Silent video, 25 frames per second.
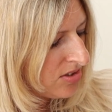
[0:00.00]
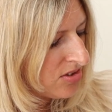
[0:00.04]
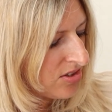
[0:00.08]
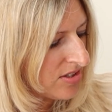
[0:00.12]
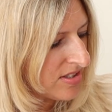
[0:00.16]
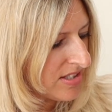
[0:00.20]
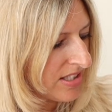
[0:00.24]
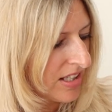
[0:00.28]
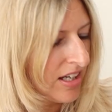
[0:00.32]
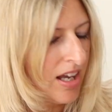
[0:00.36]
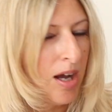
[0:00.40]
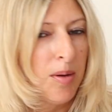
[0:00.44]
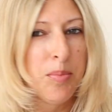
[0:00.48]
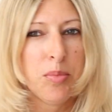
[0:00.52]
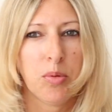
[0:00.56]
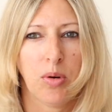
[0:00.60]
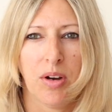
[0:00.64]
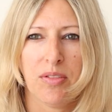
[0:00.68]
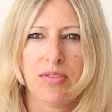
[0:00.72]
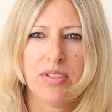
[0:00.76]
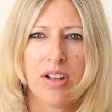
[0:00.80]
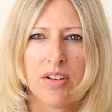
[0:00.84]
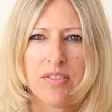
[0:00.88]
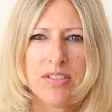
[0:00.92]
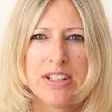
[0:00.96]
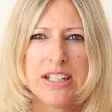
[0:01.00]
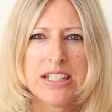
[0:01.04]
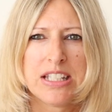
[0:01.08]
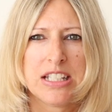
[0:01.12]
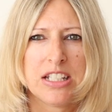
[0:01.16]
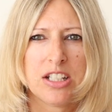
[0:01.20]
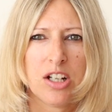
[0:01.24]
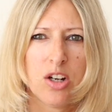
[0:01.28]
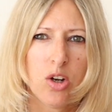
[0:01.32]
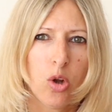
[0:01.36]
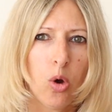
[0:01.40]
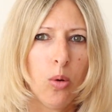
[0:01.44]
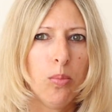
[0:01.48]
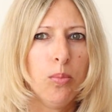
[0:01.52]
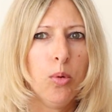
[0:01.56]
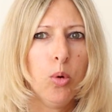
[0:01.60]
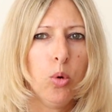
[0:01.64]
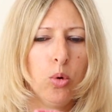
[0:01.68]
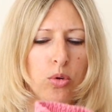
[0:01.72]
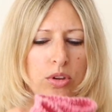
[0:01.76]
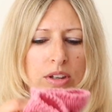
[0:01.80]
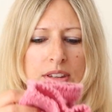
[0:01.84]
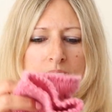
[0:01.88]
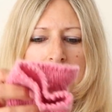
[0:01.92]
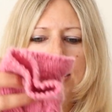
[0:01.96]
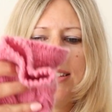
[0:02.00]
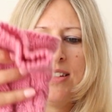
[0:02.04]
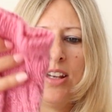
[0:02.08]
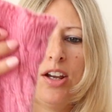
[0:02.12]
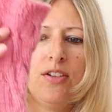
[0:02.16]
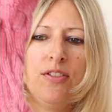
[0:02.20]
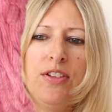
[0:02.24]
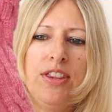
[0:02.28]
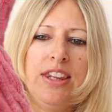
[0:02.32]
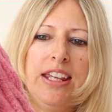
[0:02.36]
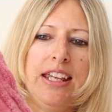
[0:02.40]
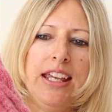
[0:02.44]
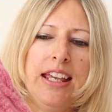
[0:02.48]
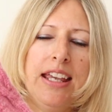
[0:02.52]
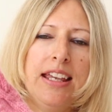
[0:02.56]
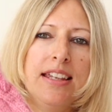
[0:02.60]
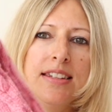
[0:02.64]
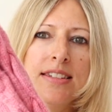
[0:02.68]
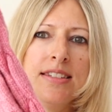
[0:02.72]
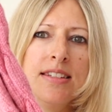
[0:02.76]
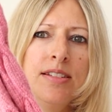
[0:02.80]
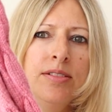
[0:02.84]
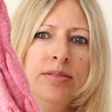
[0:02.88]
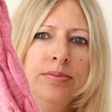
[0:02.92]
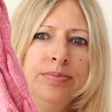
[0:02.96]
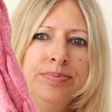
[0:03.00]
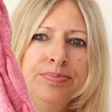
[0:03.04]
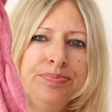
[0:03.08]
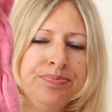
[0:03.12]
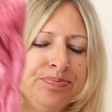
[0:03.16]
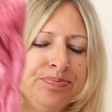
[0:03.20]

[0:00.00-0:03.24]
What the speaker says: Just a couple. I've knitted a lot more than this over the years,